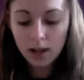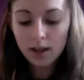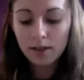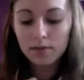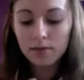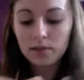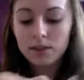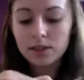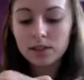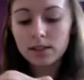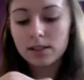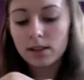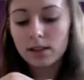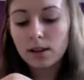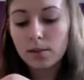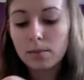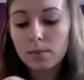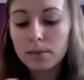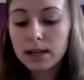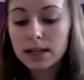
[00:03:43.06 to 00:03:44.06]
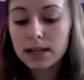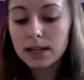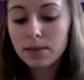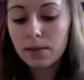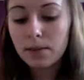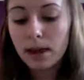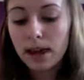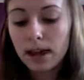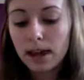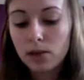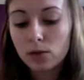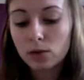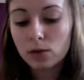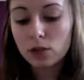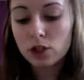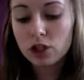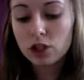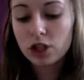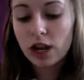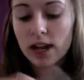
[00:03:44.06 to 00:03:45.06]
This is a medium angled
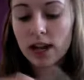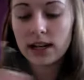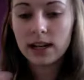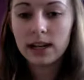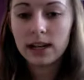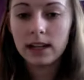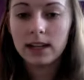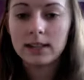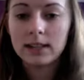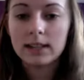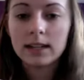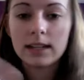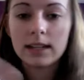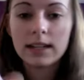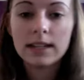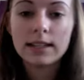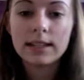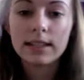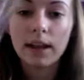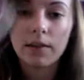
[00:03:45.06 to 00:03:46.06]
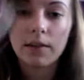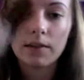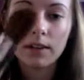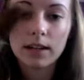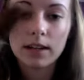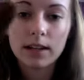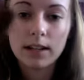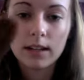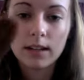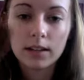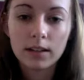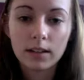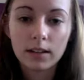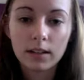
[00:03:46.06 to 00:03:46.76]
shading. It's an E70.